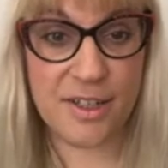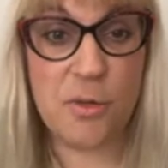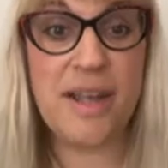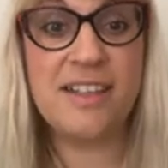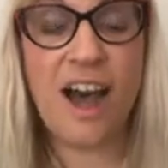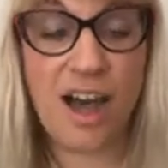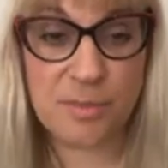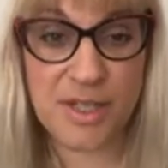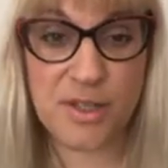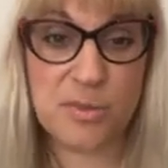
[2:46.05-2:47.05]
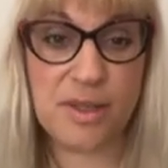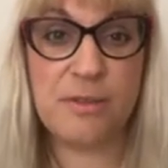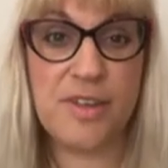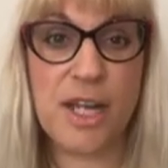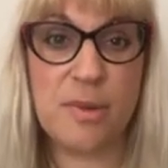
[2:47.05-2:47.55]
quite hard, because we'll
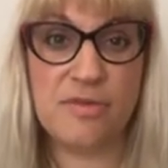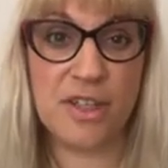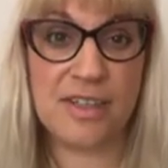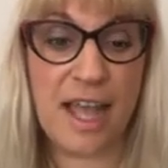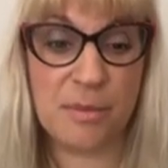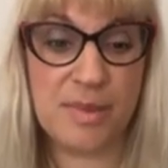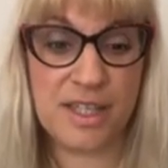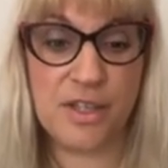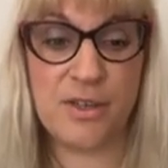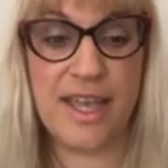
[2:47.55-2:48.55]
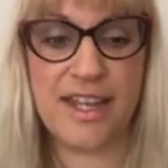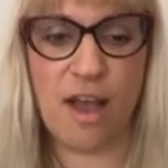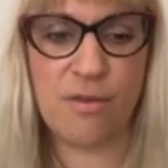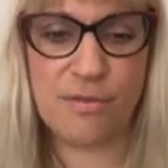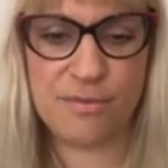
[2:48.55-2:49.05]
feel we're not helping you
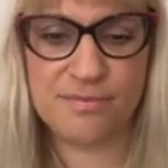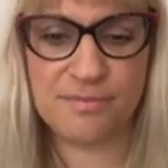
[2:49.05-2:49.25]
enough.